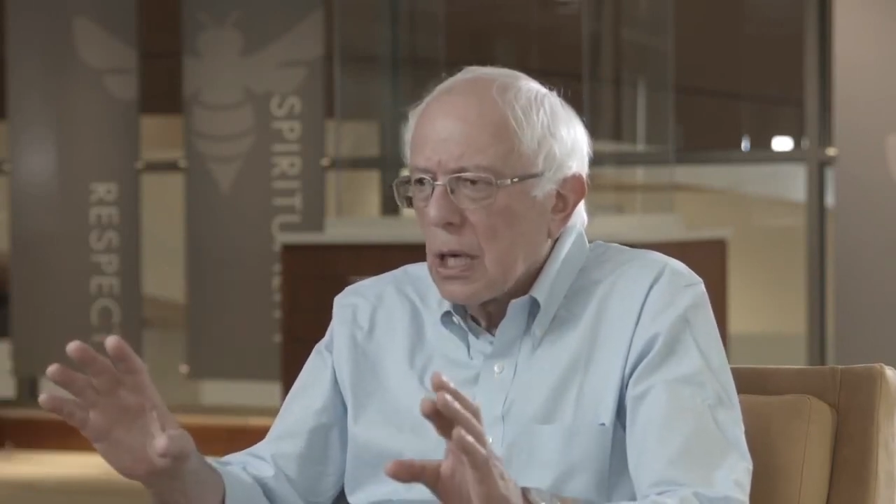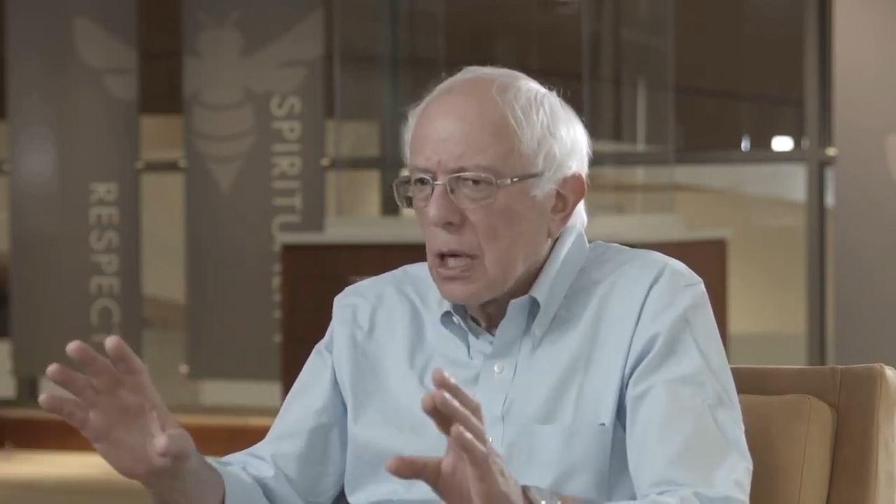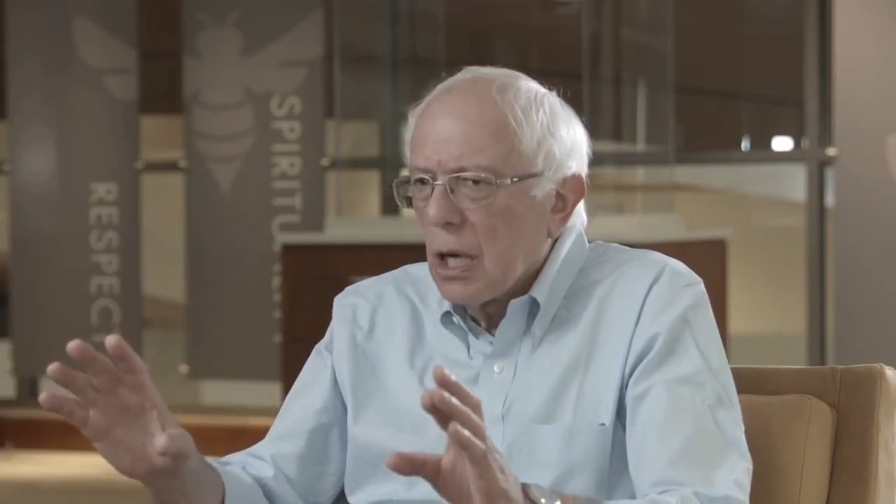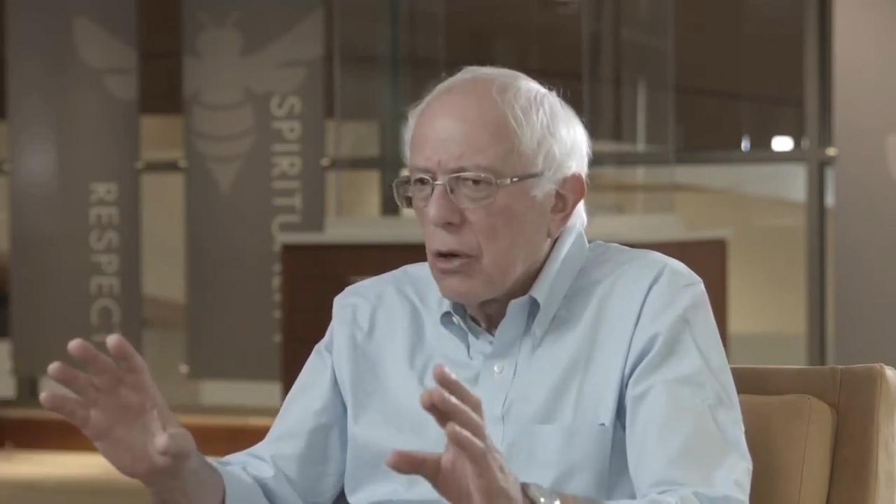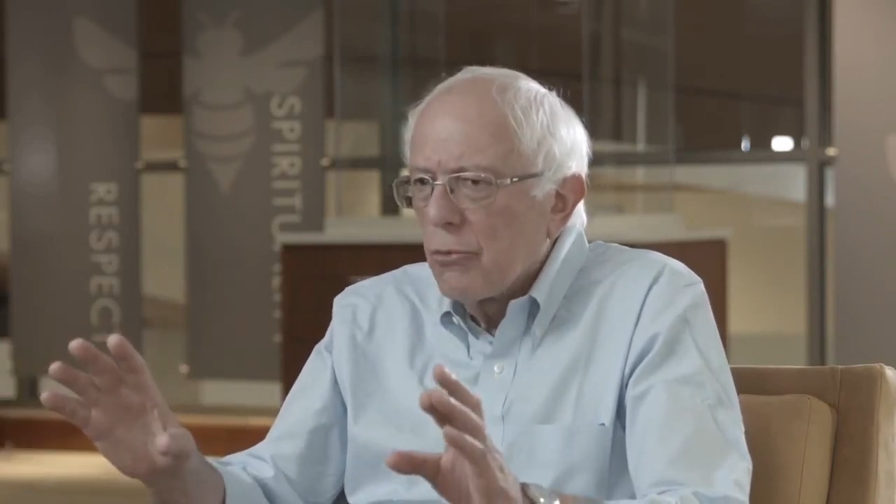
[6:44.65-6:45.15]

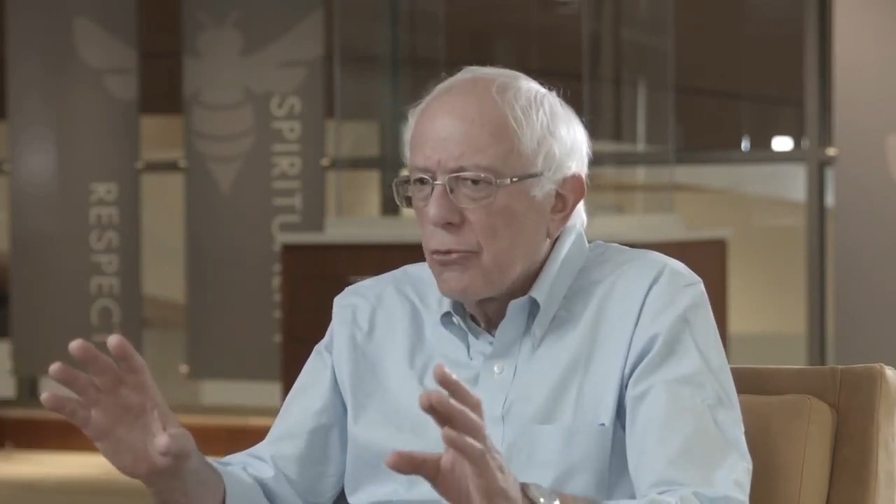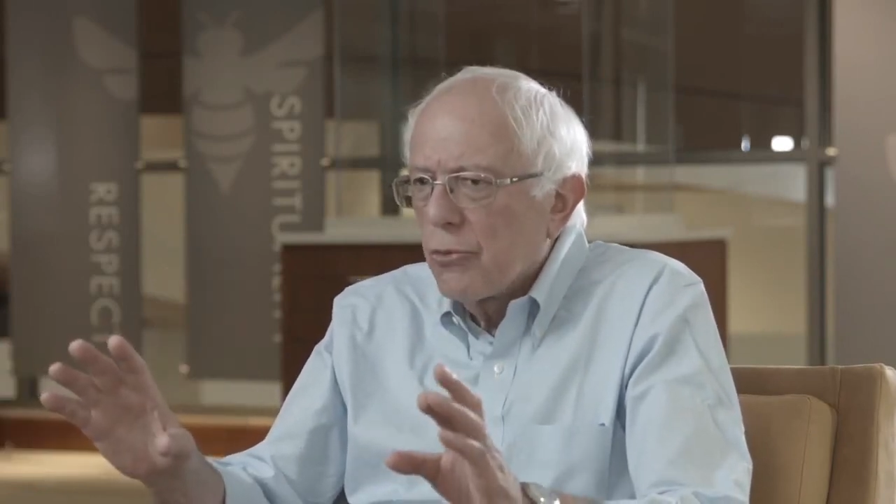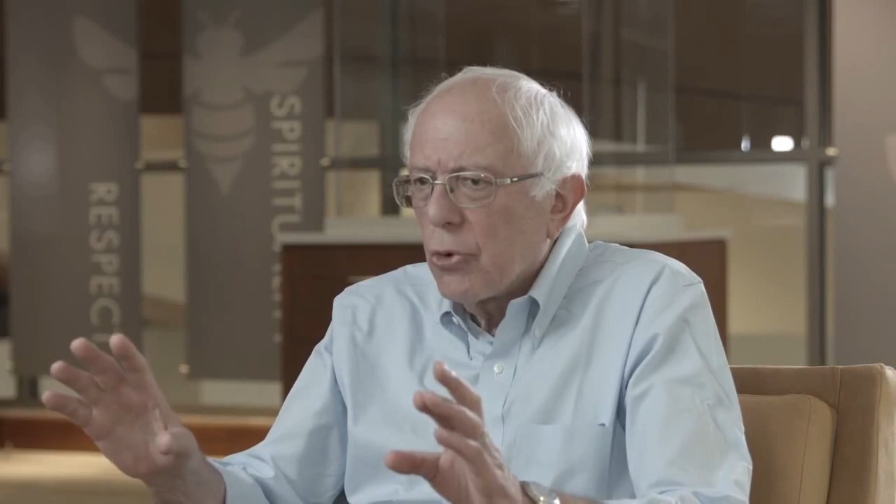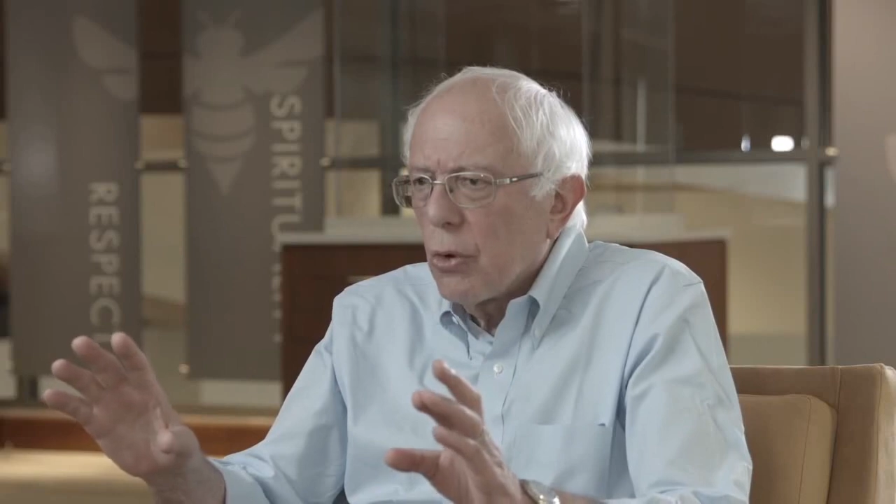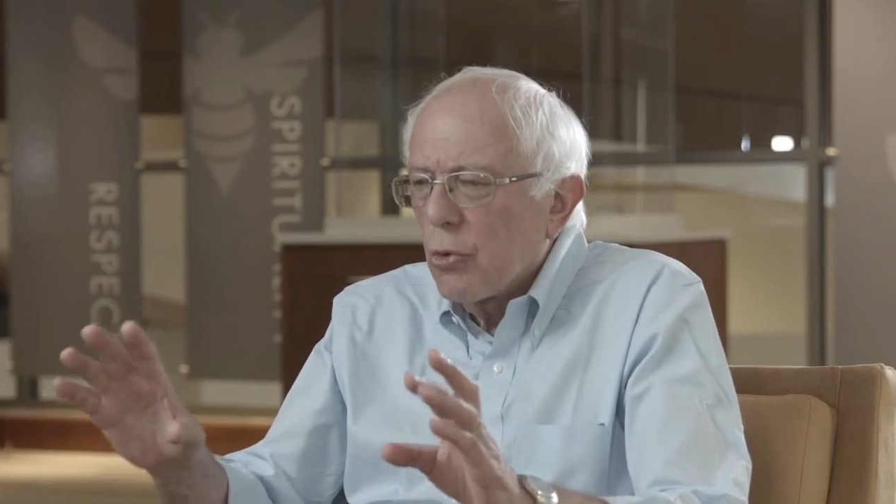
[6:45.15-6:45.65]

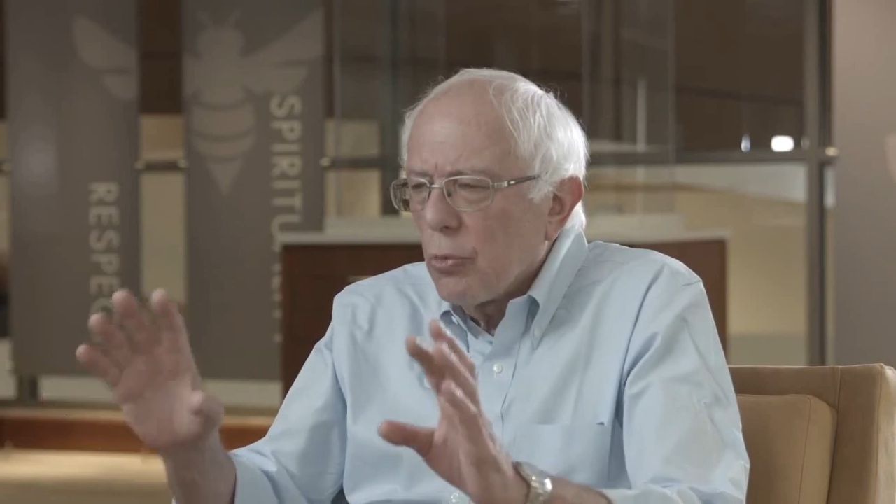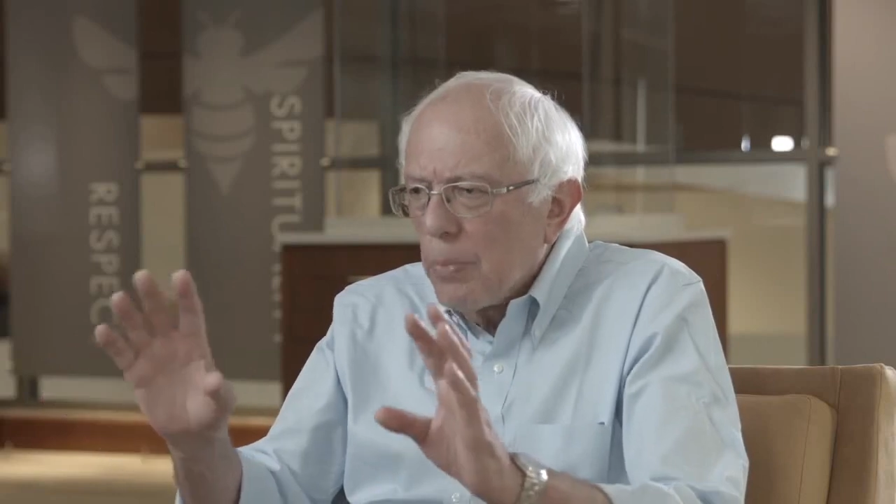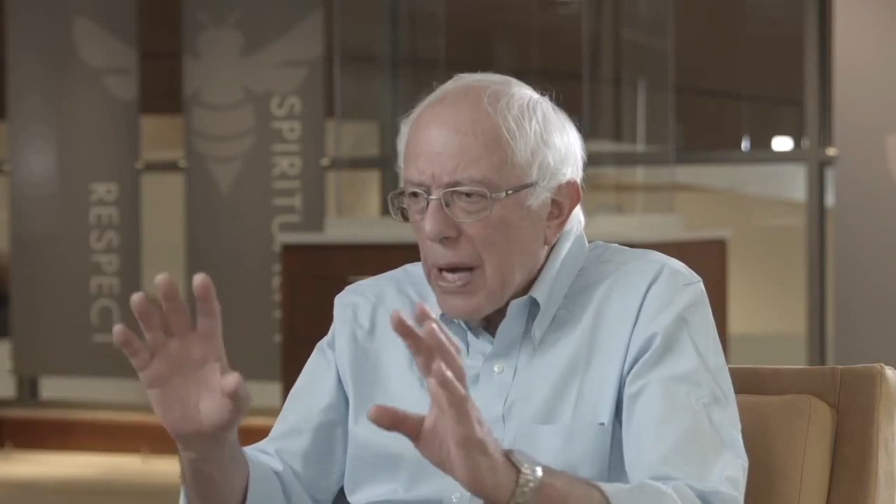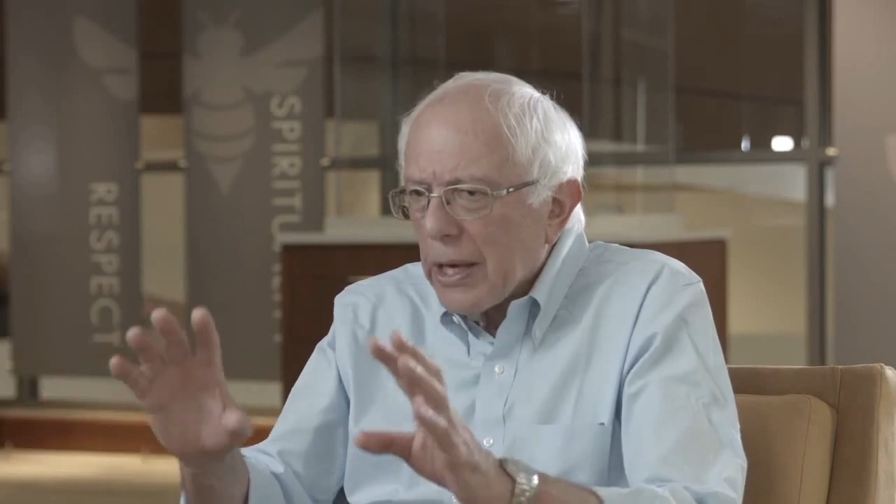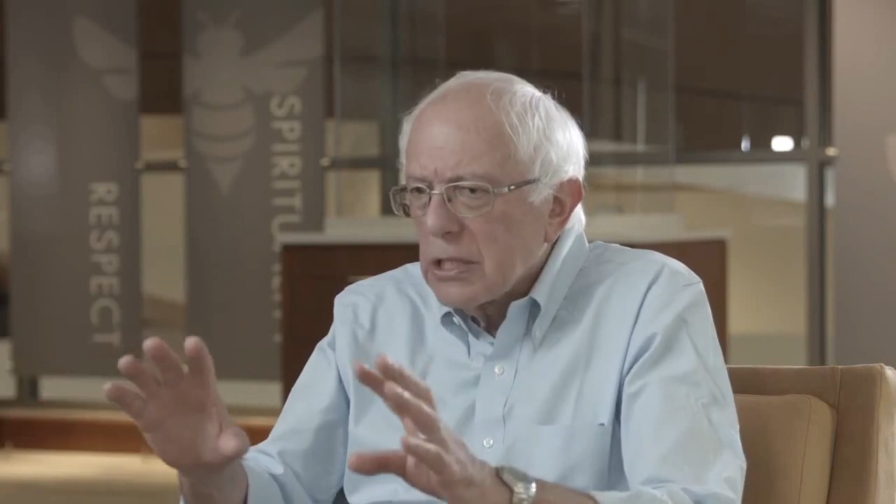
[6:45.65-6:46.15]
of
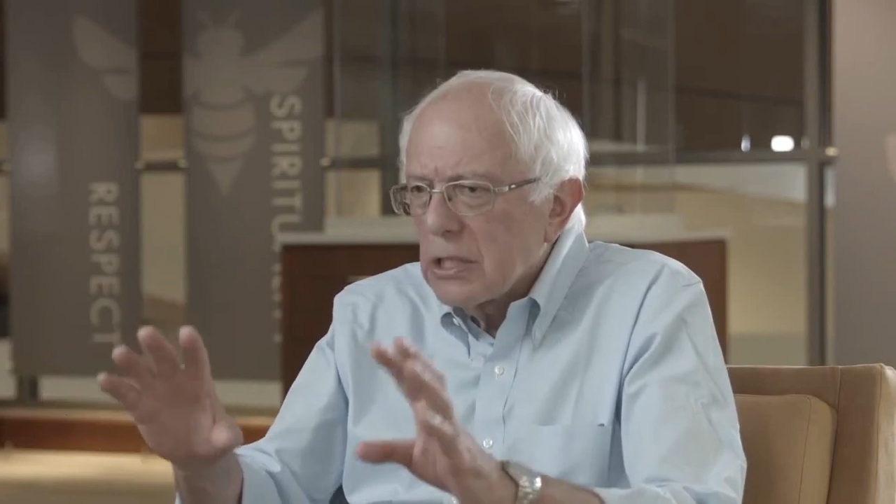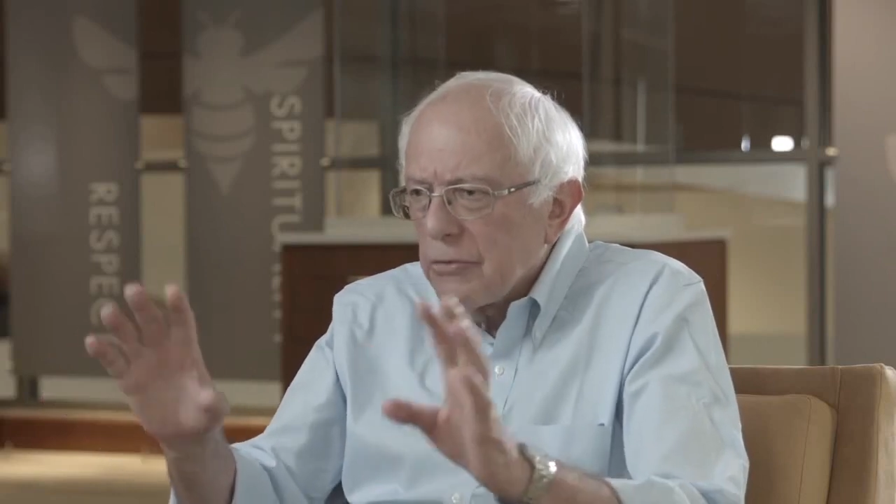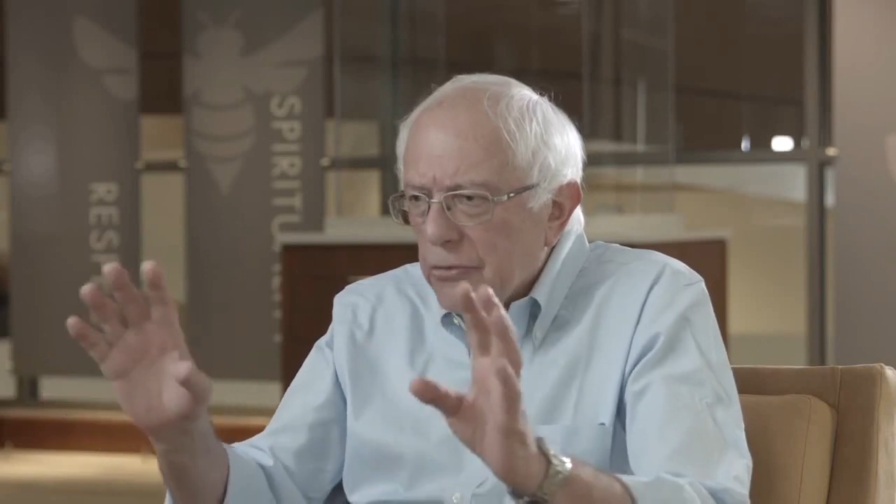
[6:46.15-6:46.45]
robotics